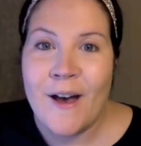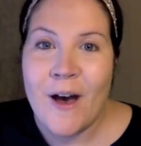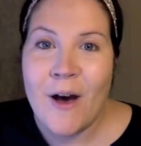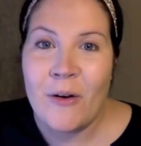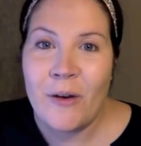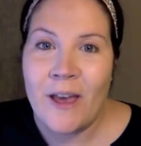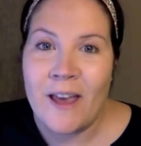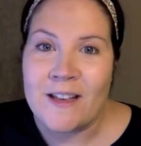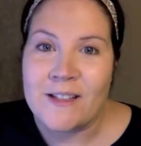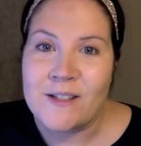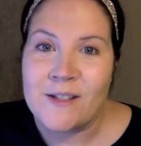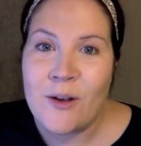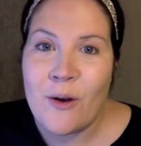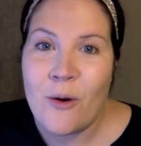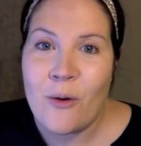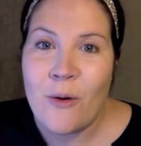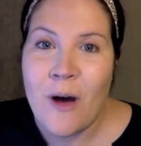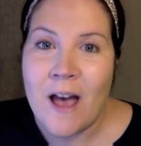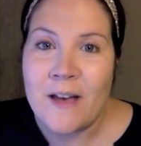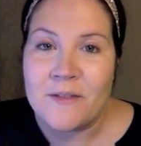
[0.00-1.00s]
Okay,
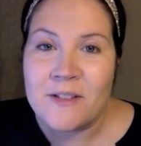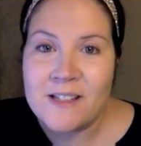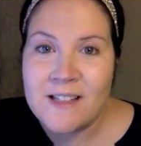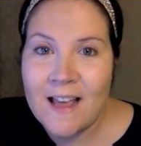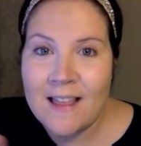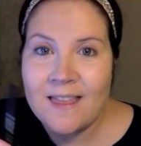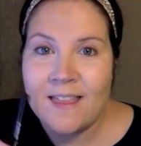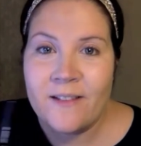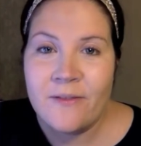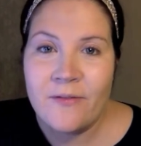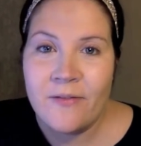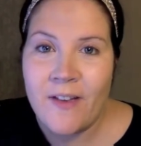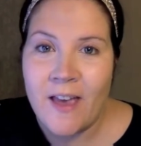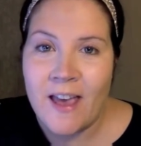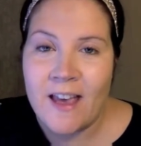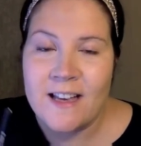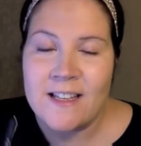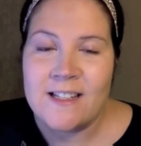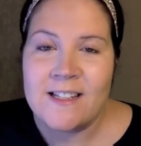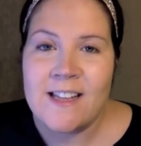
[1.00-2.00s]
so I've set the
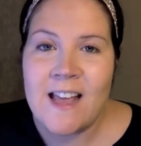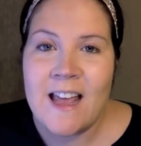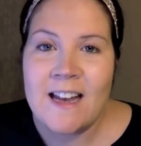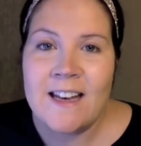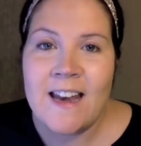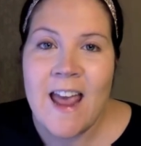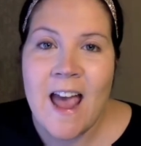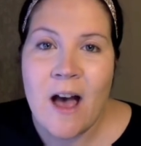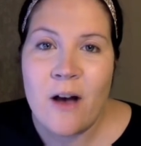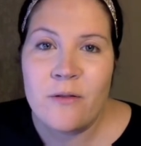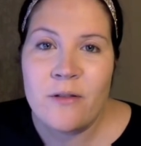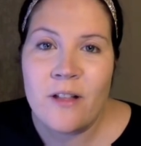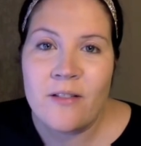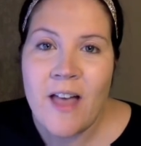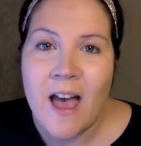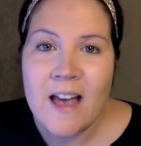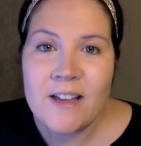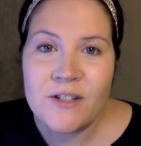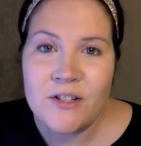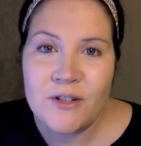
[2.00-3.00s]
face, and now the
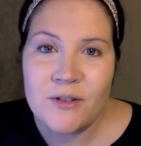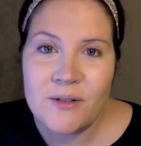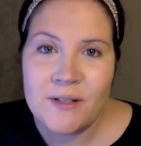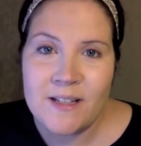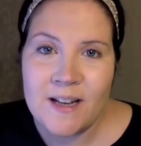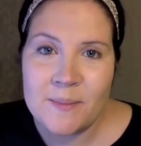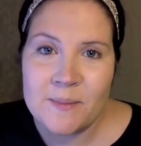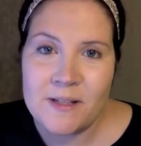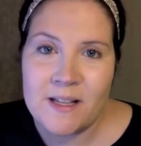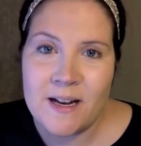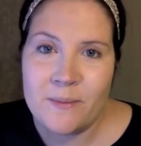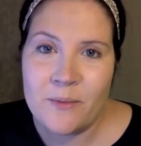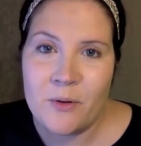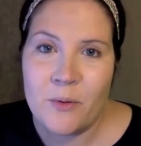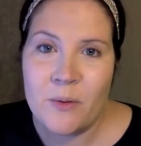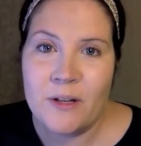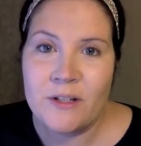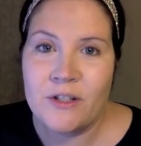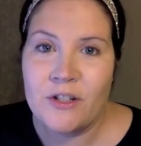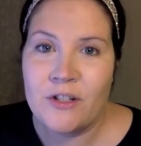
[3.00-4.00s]
last two steps that I'm
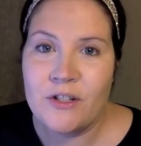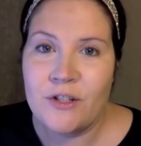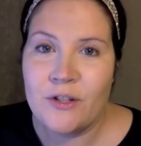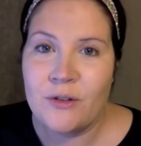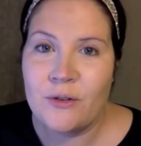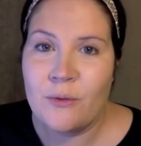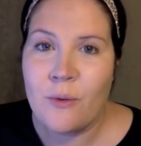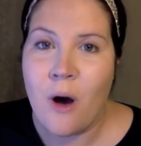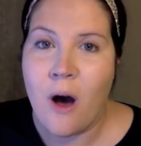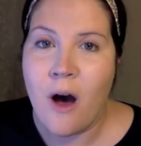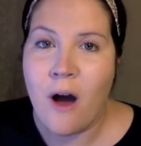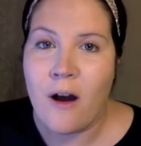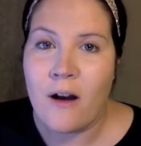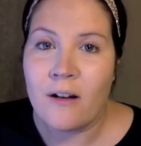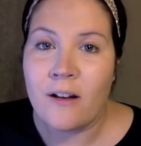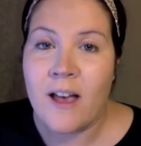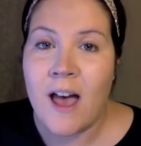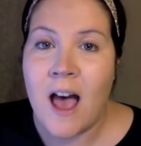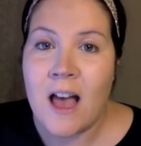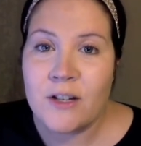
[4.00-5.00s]
going to do
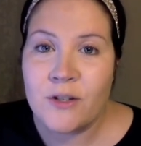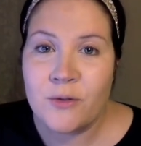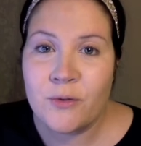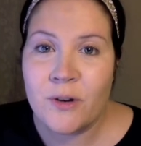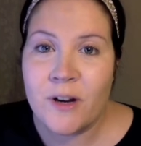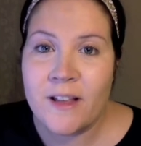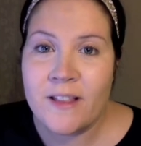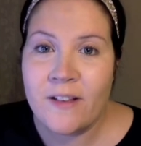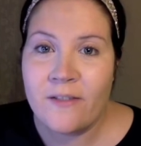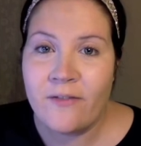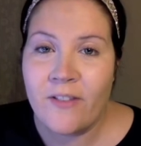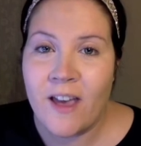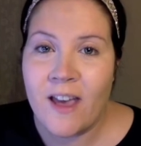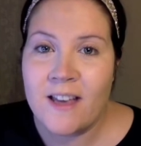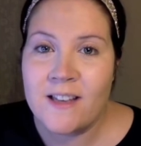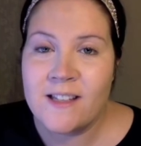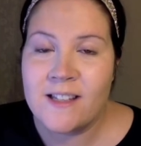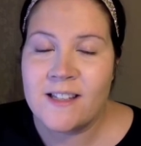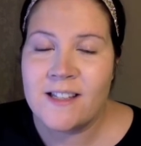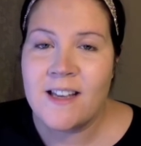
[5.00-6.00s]
are contouring the
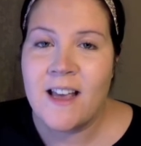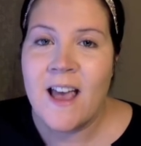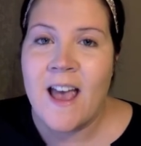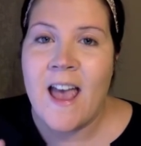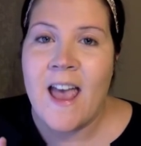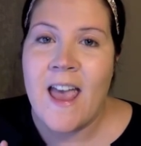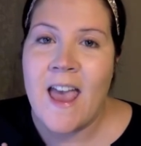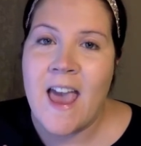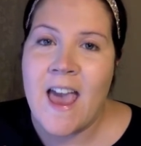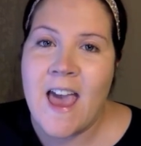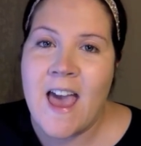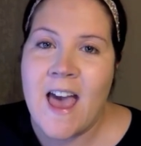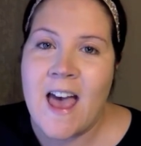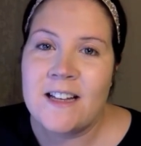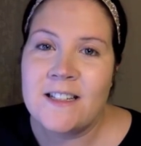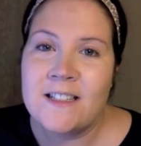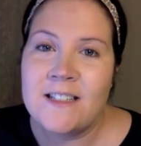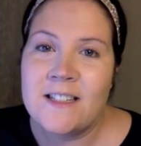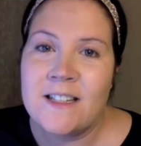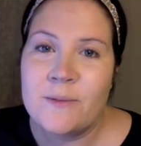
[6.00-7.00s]
face
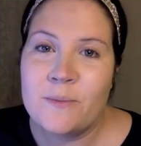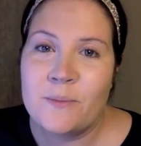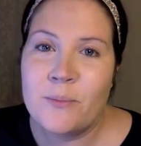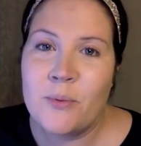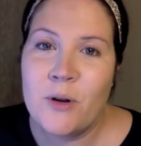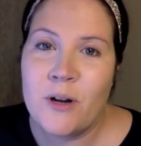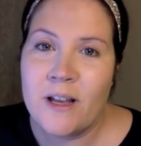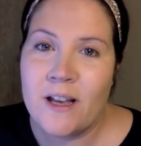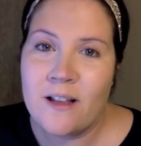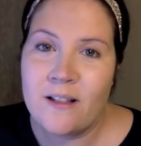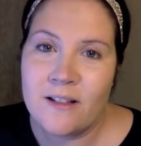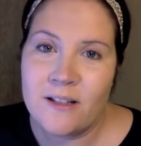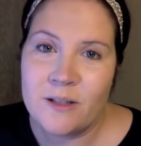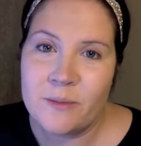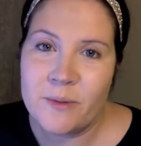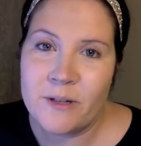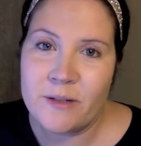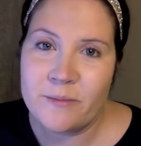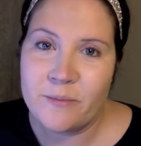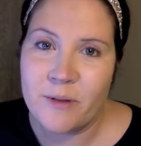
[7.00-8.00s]
and putting a little
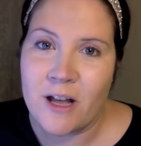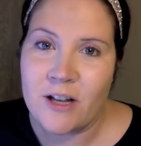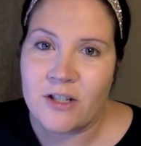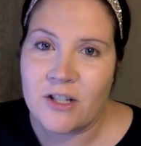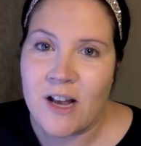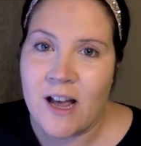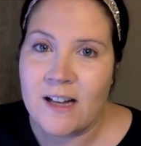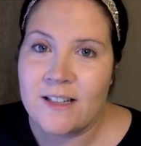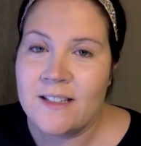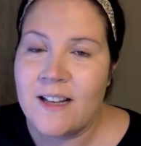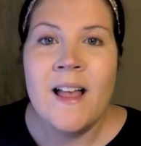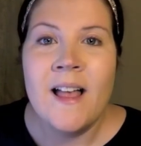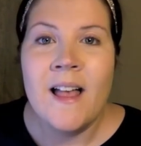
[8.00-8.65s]
bit of blush on.